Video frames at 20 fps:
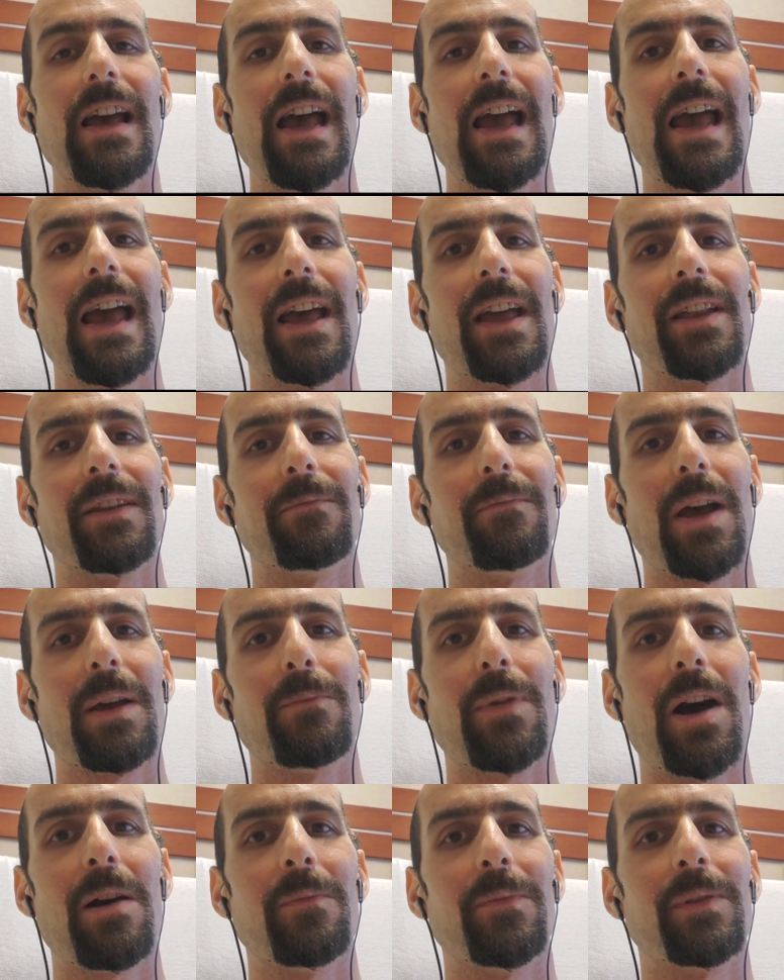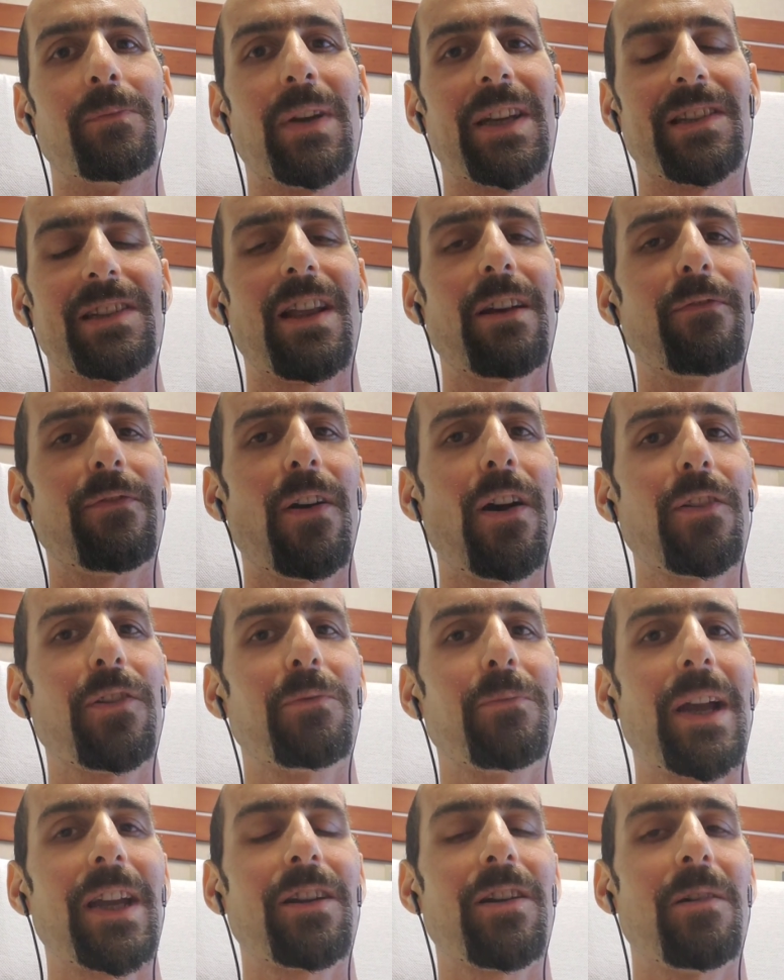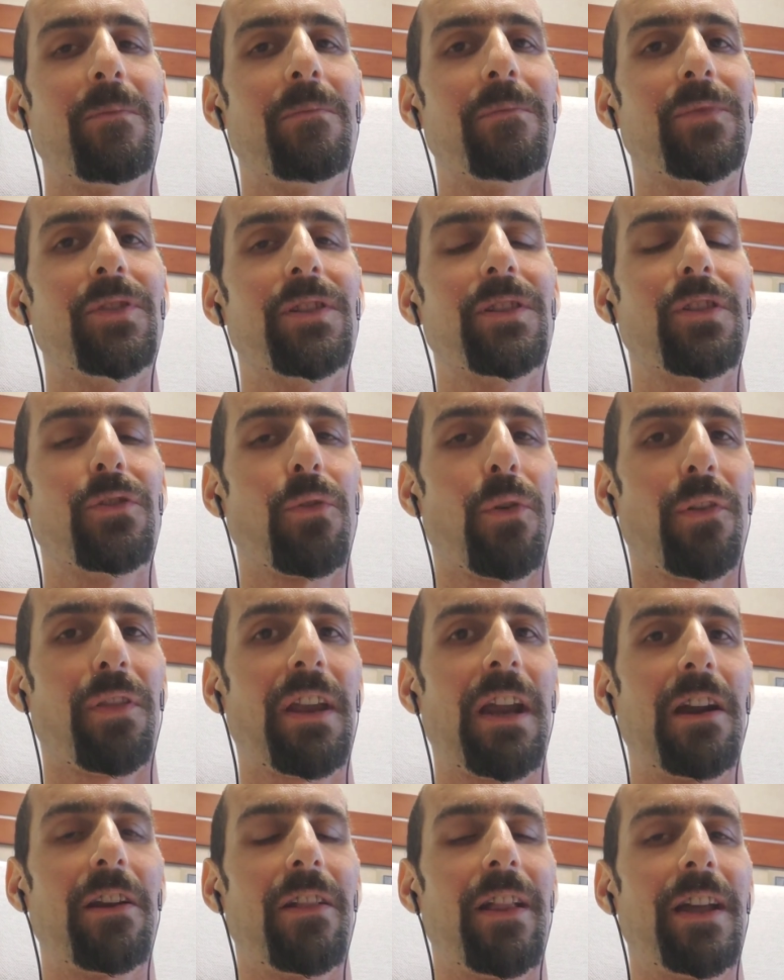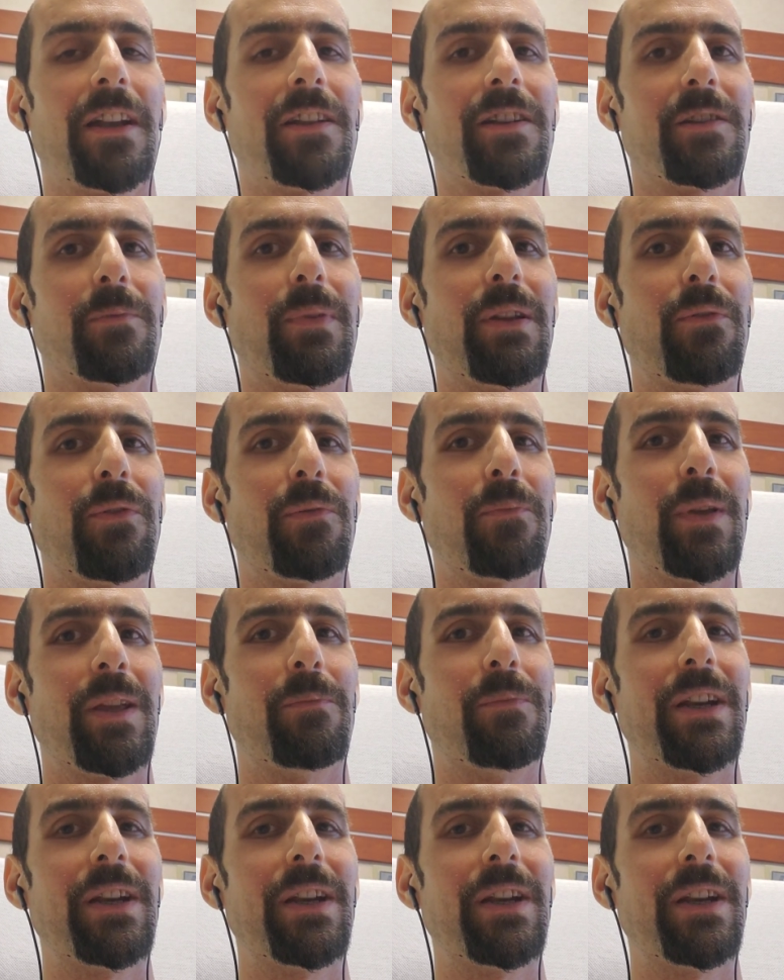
And my mom and my stepfather might come to North Carolina to be with me,